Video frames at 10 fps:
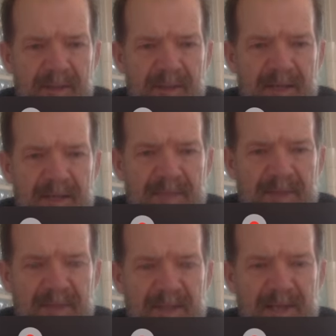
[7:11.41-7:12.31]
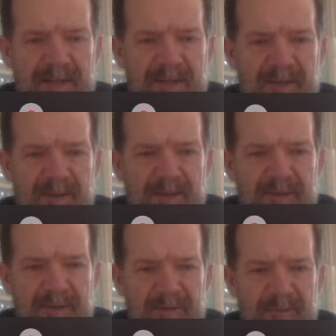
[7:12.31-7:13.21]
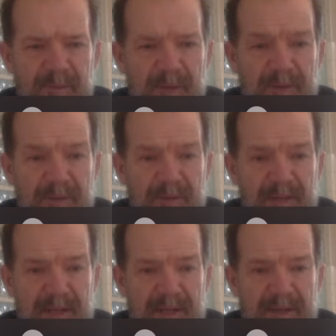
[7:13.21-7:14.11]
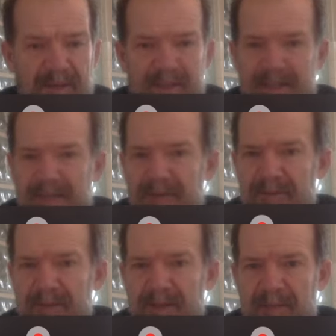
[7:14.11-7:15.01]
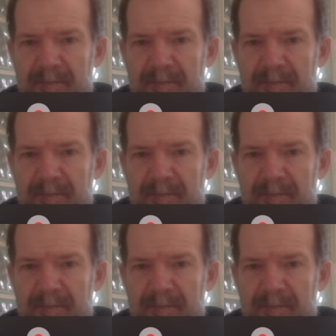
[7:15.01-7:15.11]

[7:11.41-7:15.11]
They expected to get 200 to 400 there. They got 650.